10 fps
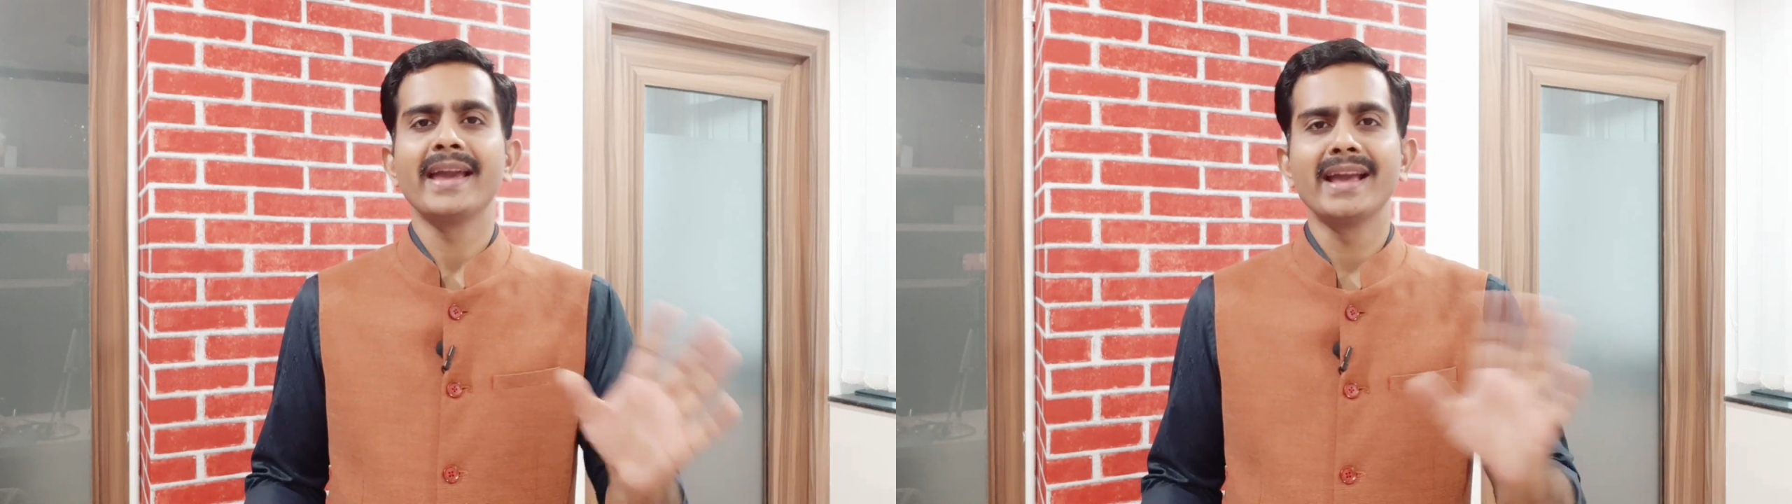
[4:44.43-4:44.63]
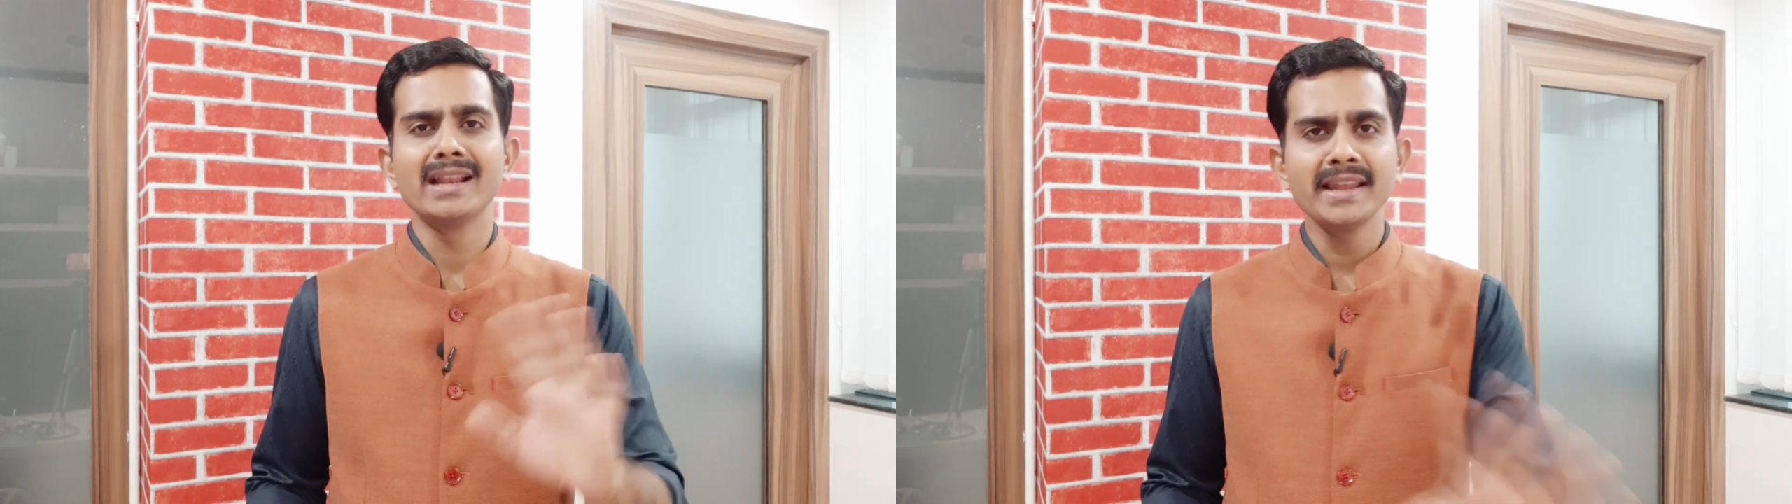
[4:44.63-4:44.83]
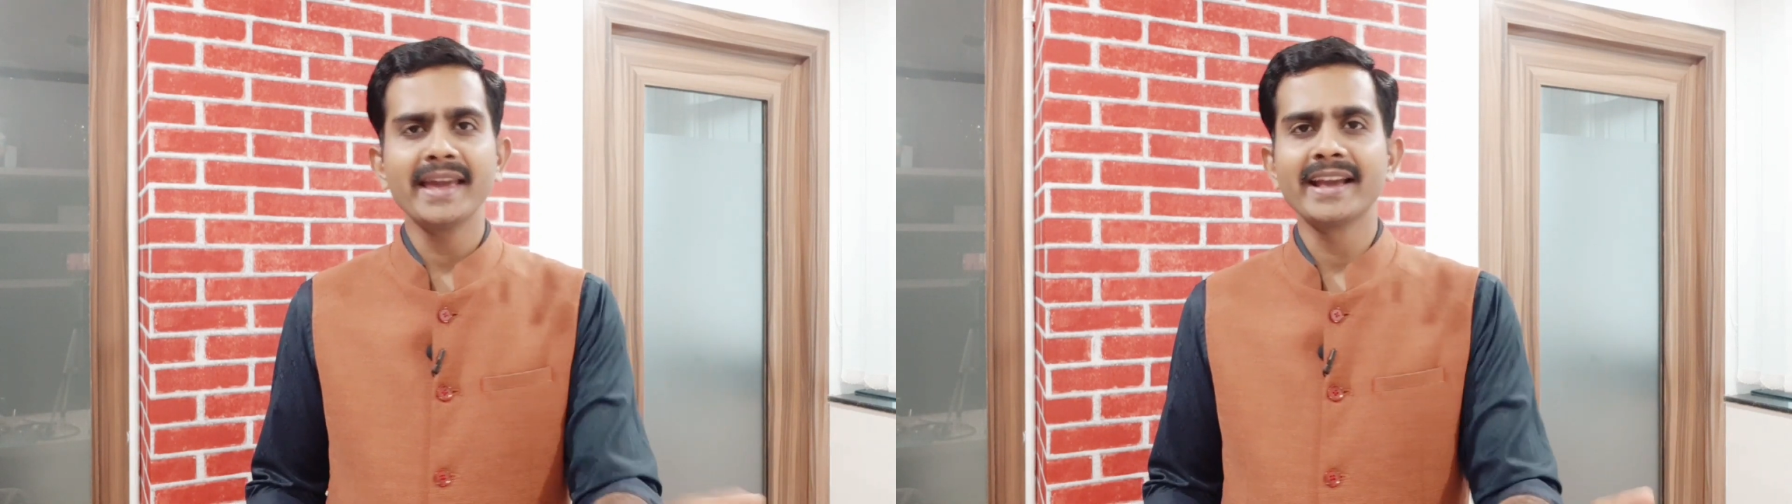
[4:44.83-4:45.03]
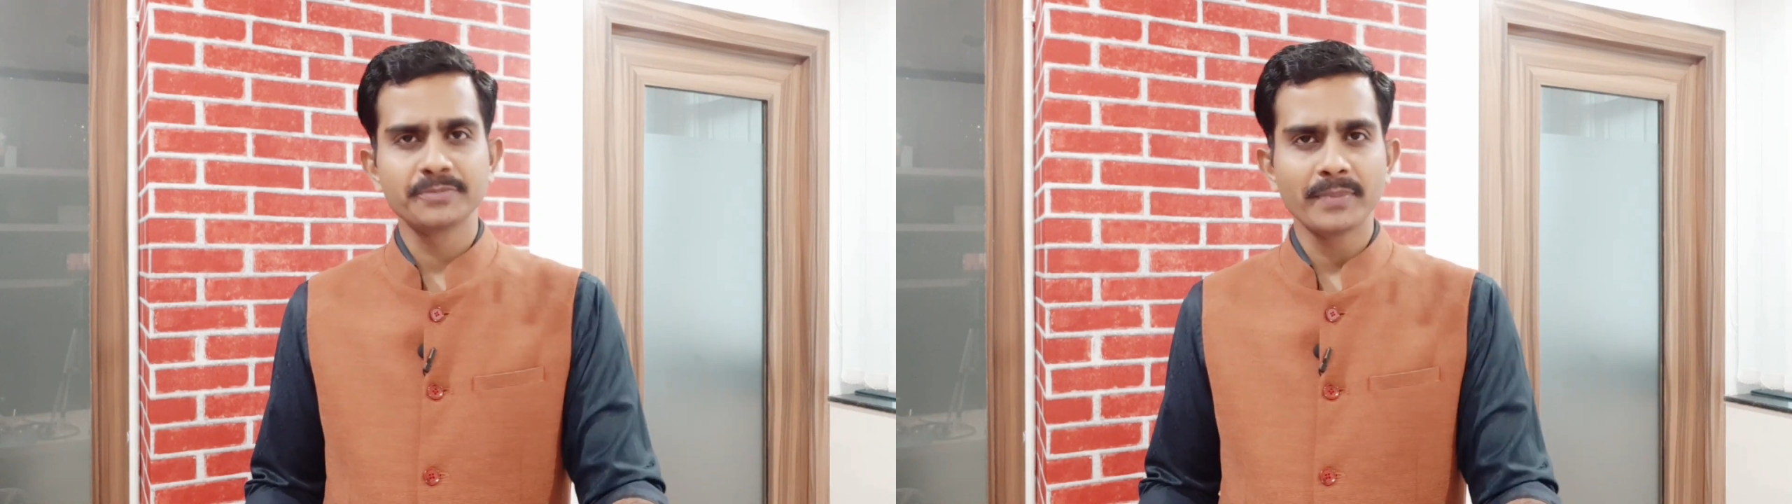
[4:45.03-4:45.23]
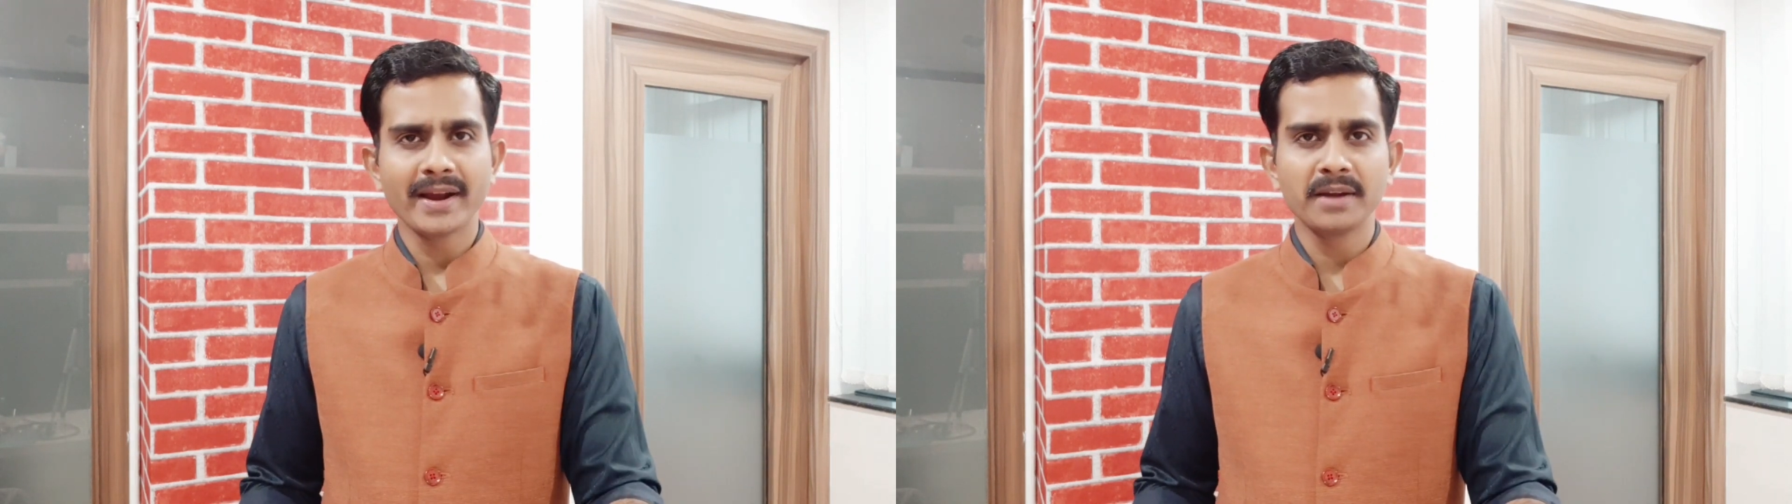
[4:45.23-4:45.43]
any
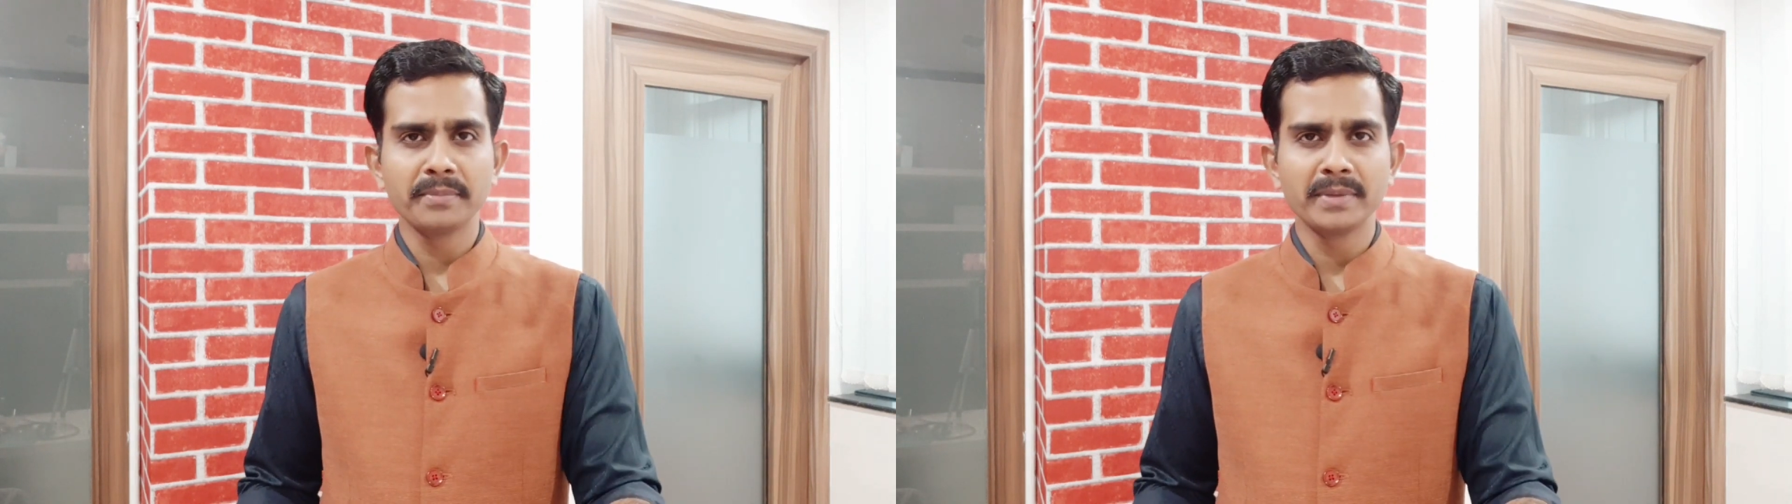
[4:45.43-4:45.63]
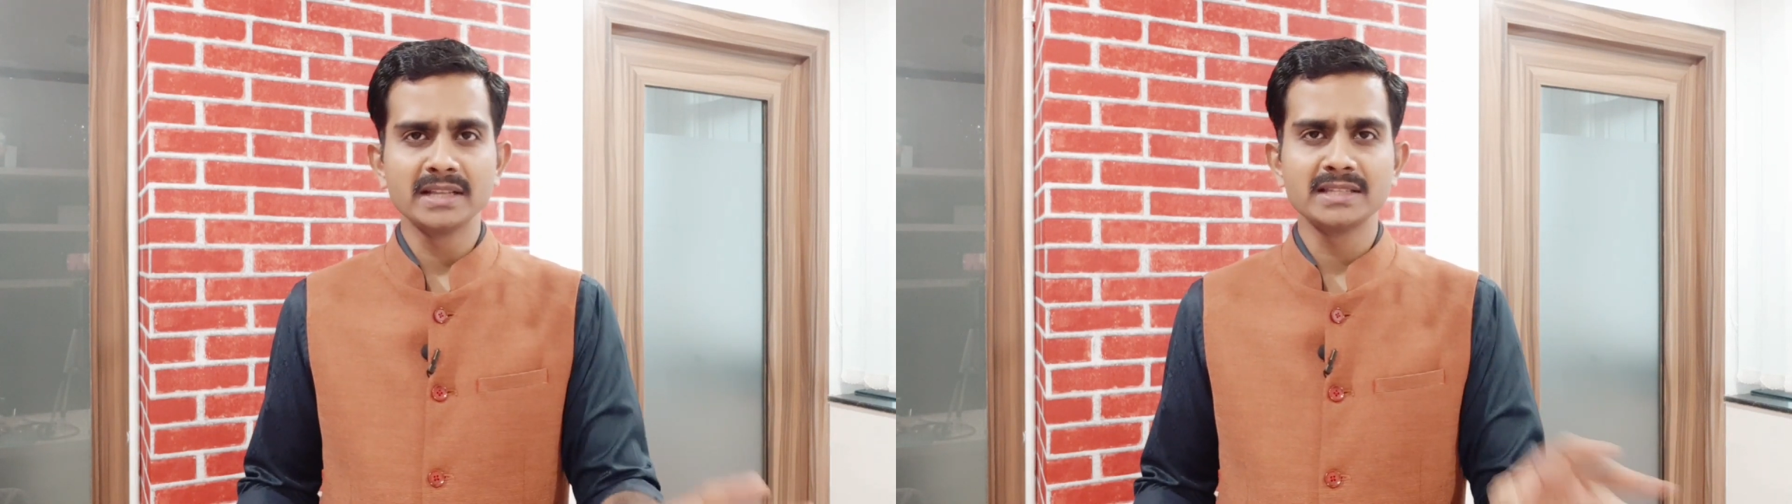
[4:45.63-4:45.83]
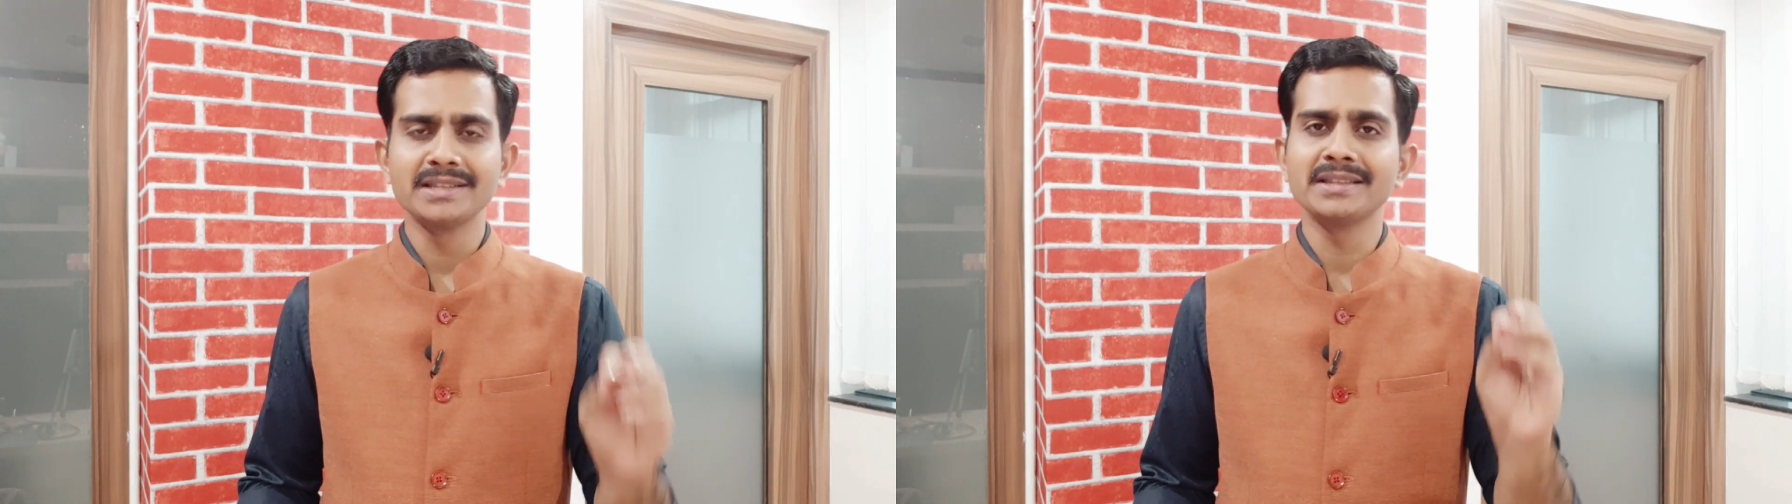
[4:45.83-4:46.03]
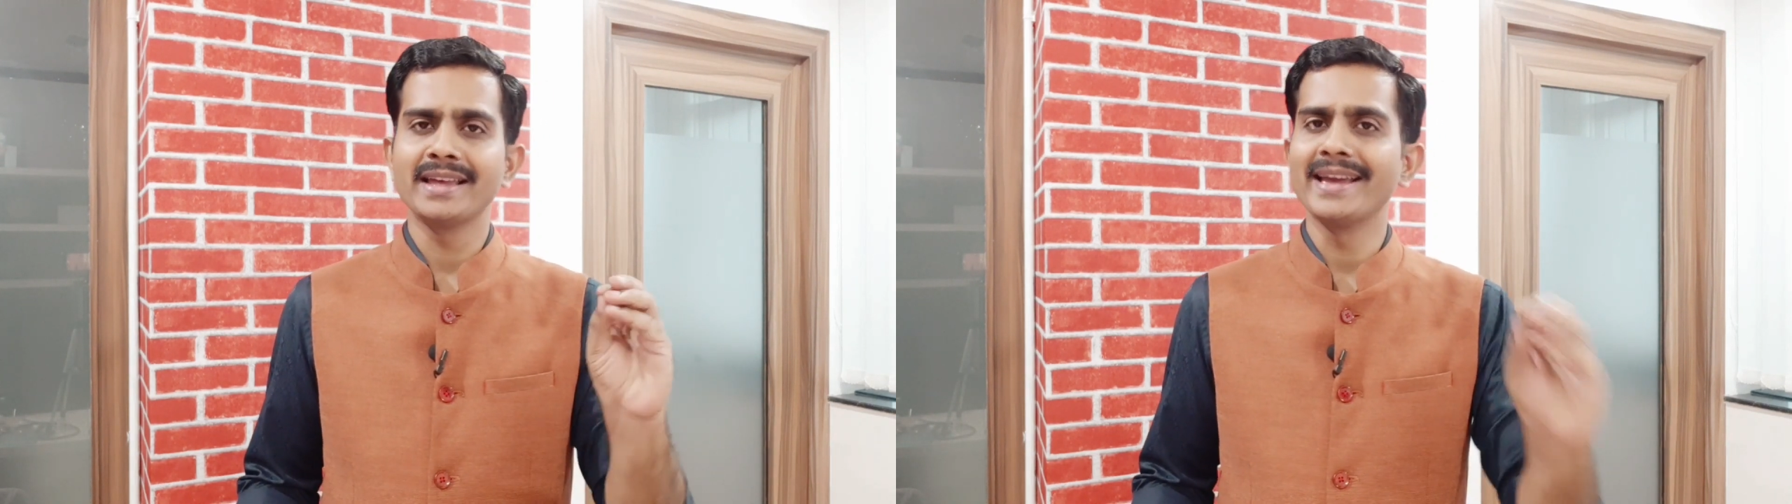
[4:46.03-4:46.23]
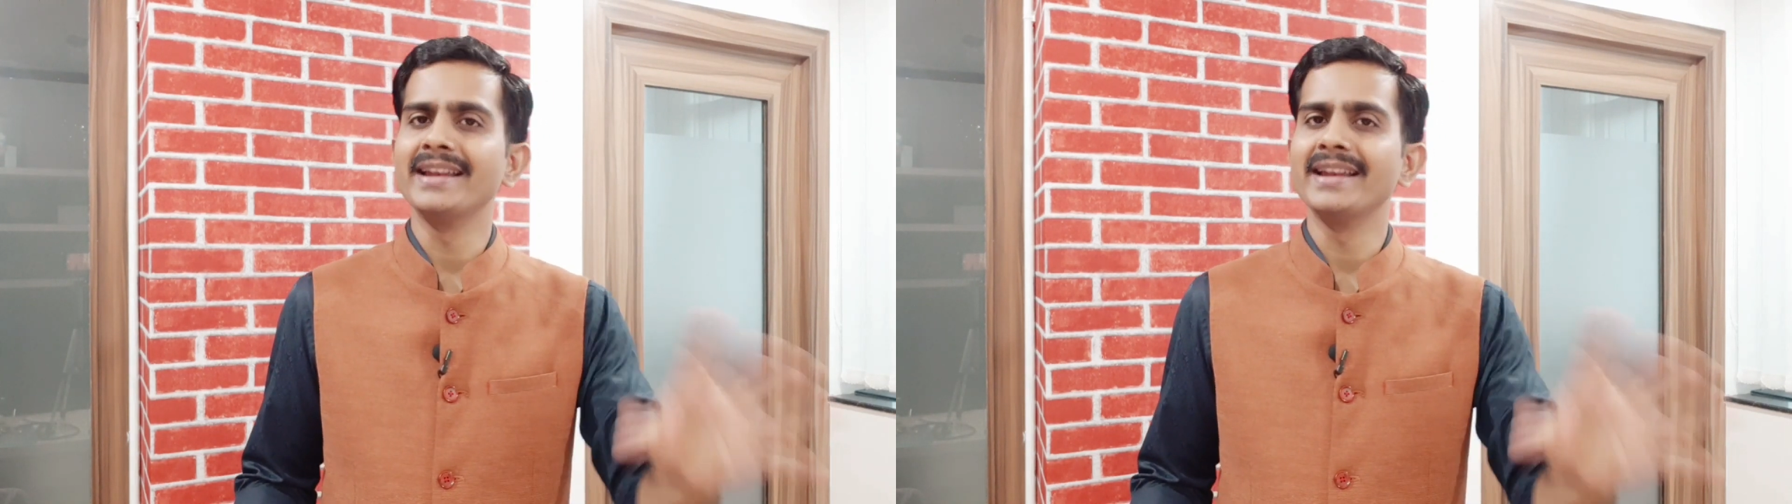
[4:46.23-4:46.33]
expired medicine,